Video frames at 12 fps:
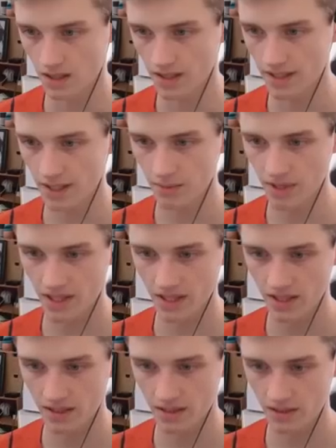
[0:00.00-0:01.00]
And you can't make
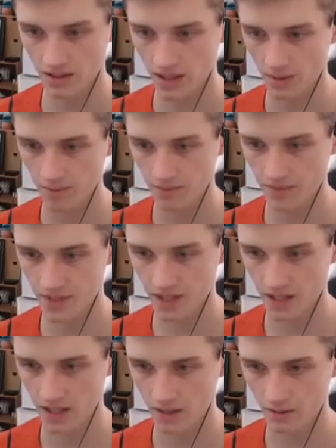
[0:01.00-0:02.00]
either, okay.
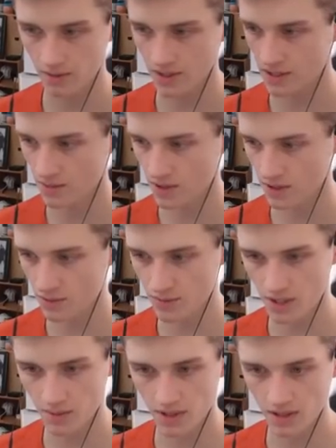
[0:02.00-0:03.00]
Uh, we need someone else to
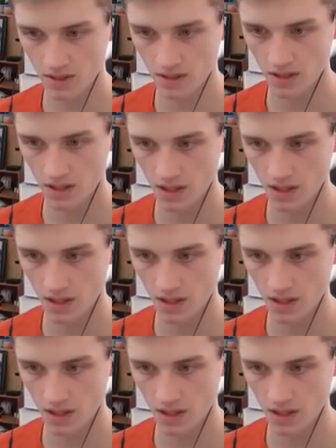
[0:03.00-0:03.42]
protect me then.